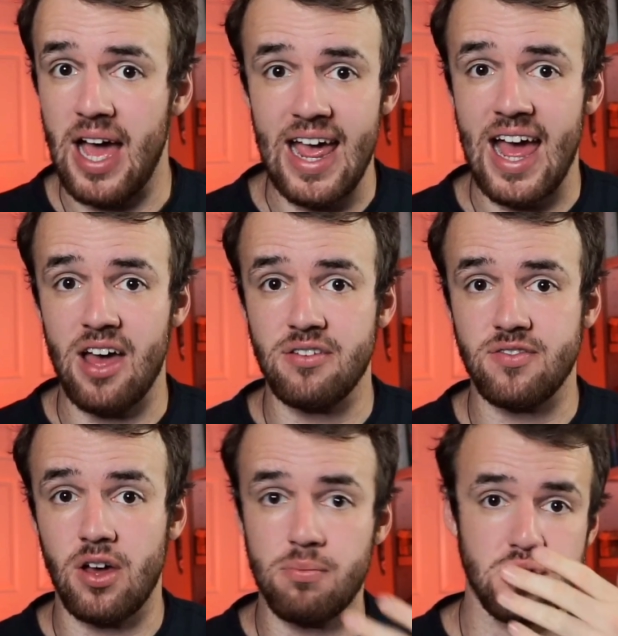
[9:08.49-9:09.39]
I
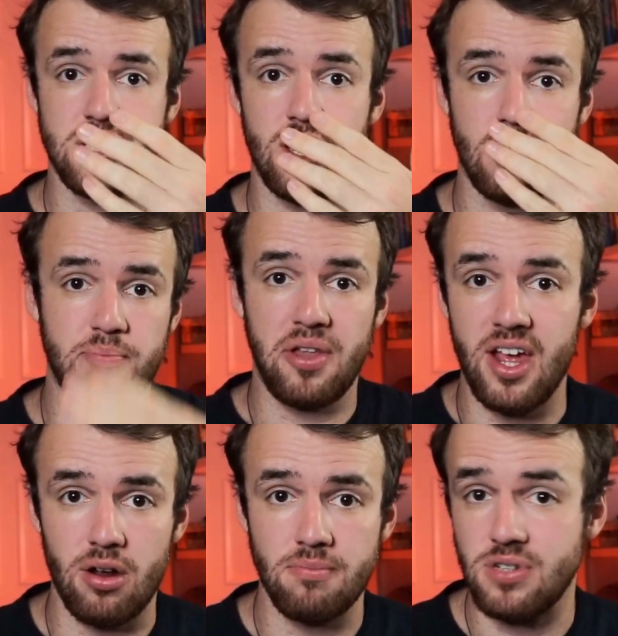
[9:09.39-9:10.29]
have a Brazilian
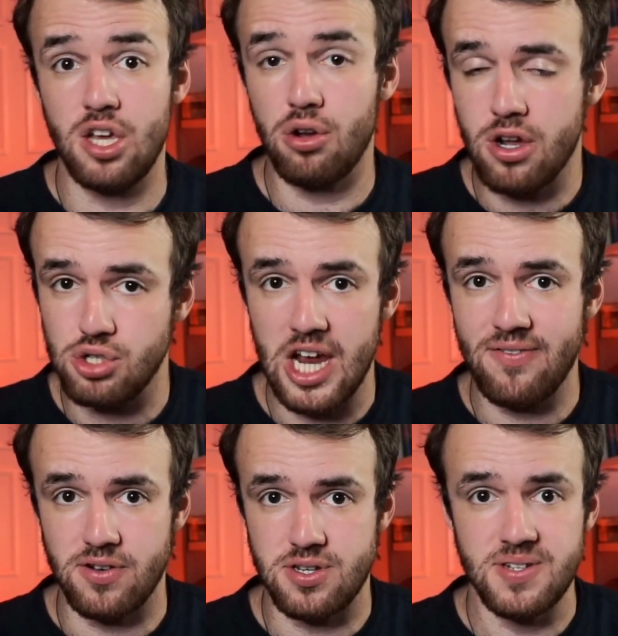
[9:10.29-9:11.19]
player, Diogo
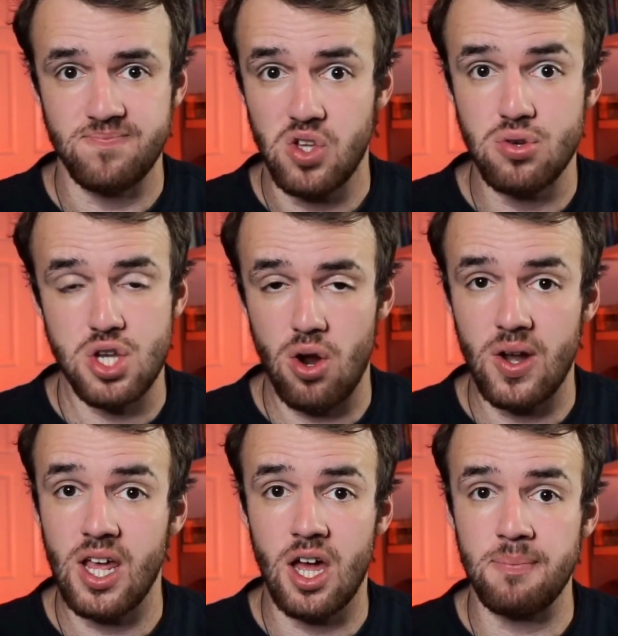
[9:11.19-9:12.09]
Jefferson, who's
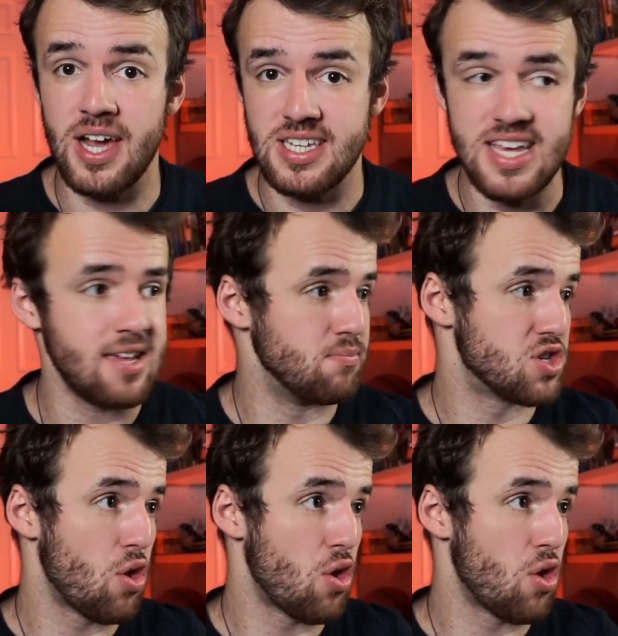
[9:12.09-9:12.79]
already on my team.